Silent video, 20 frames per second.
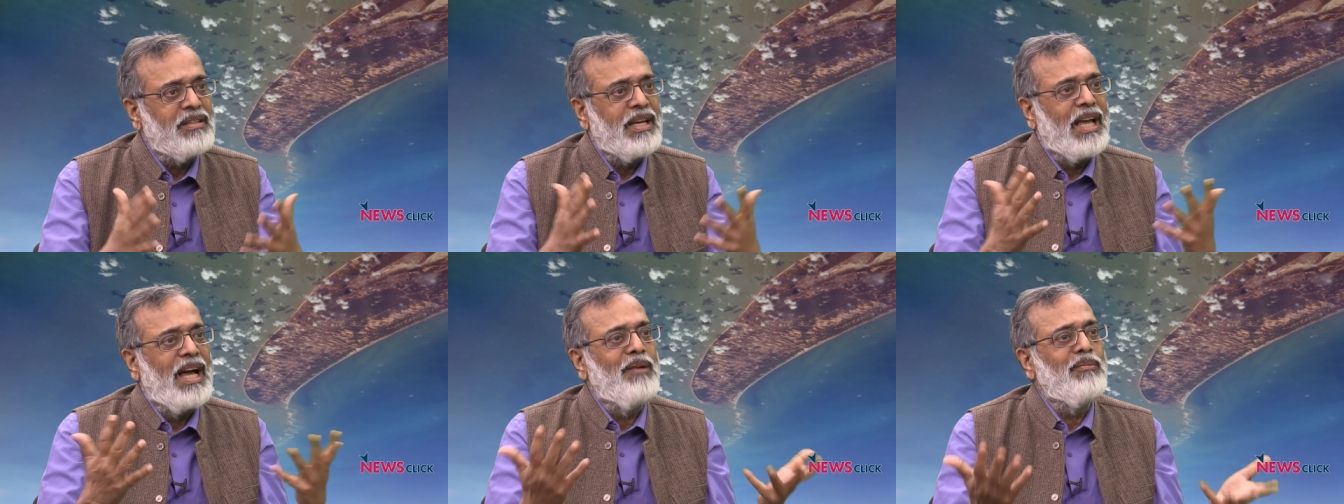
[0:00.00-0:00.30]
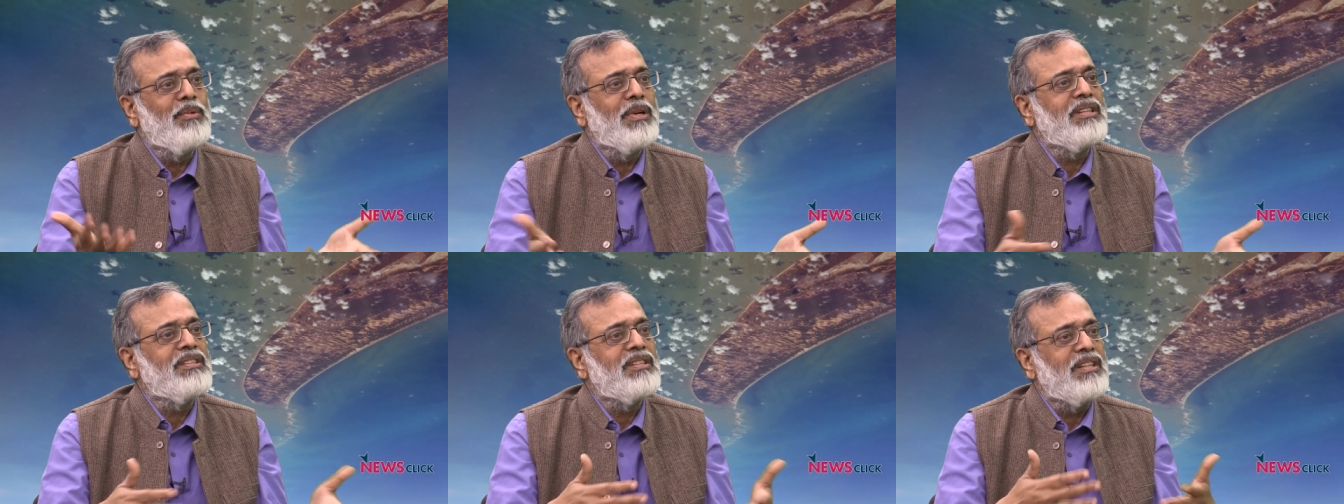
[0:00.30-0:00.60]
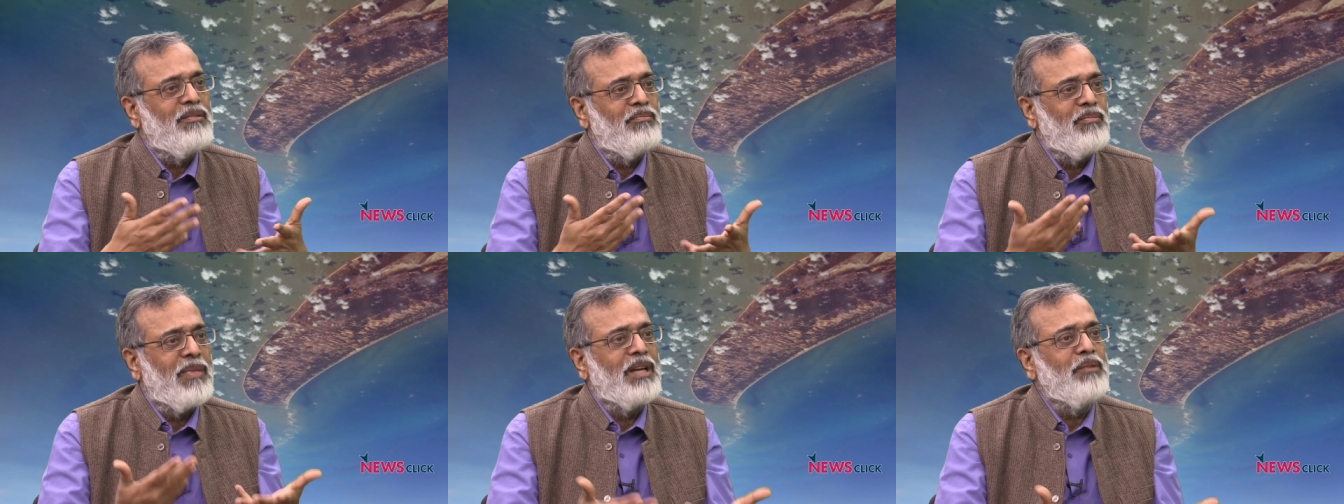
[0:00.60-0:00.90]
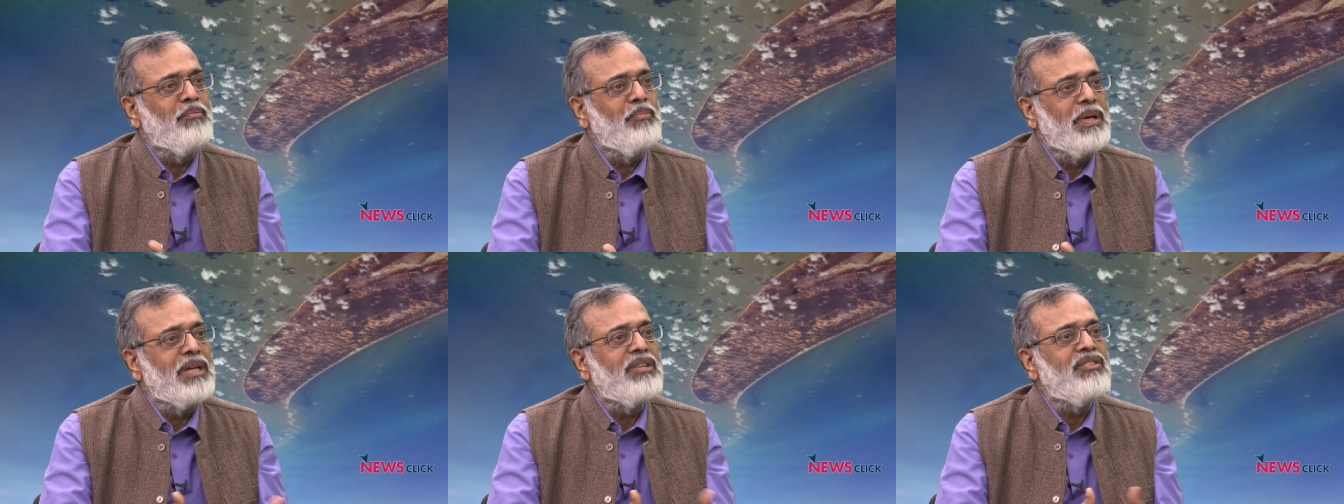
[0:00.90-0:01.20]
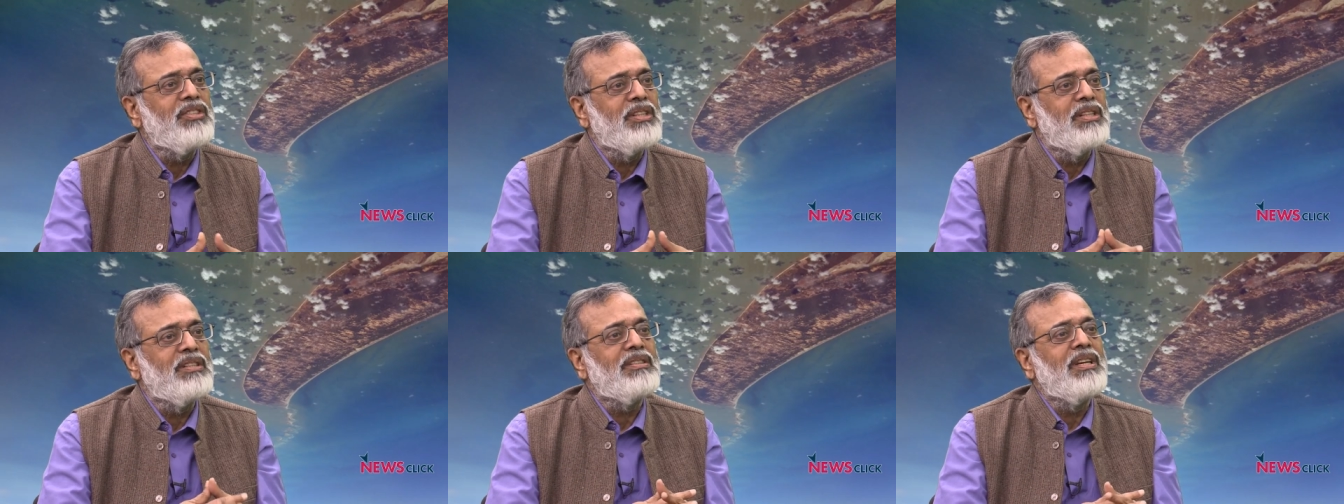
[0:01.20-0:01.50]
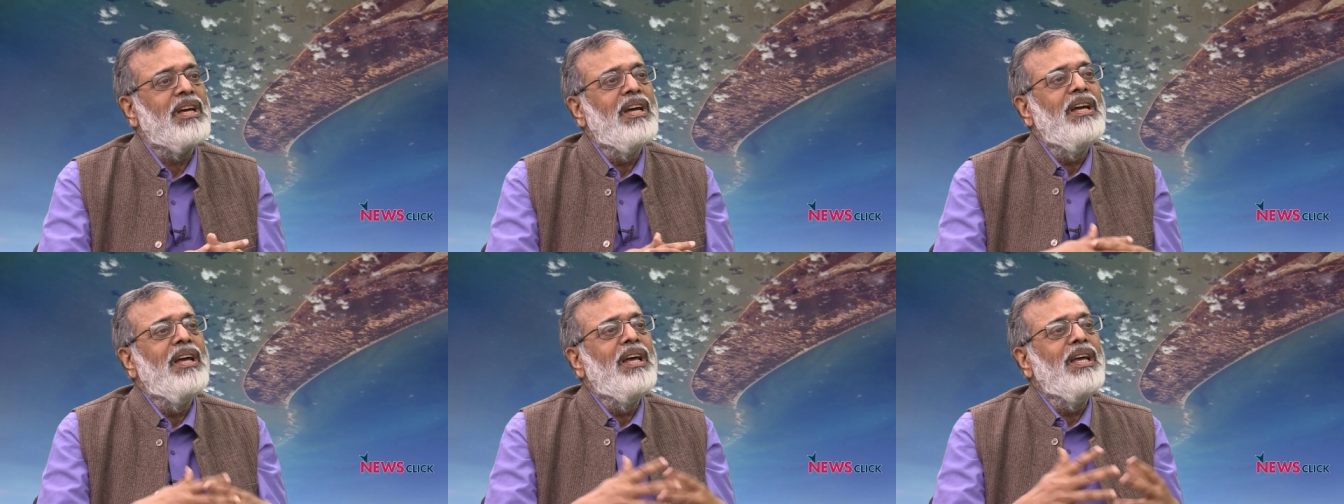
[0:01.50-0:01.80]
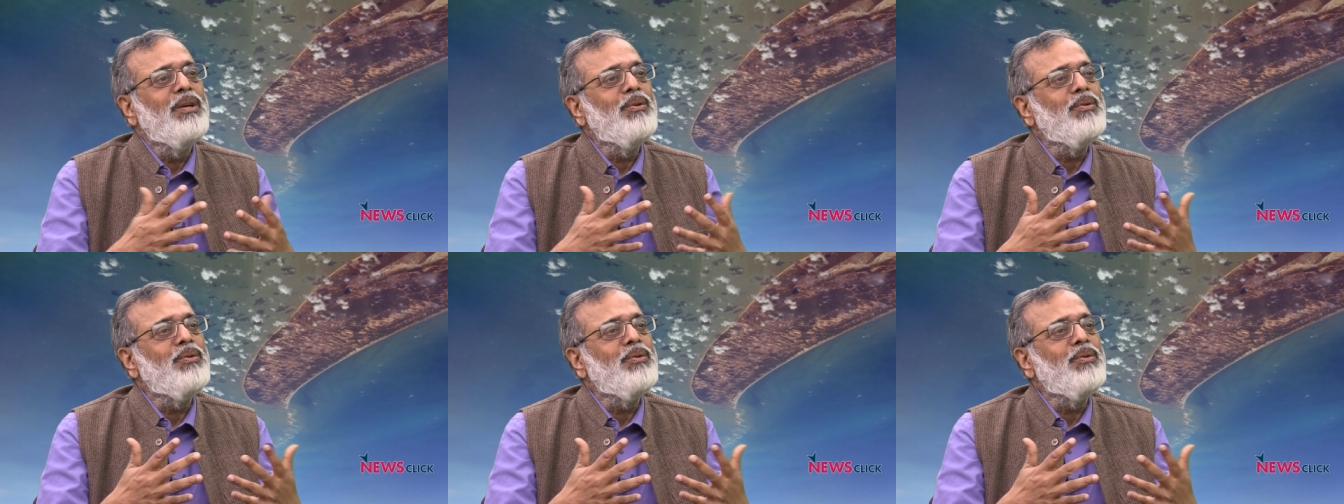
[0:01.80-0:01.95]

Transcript: cameras combine pictures, mm-hmm.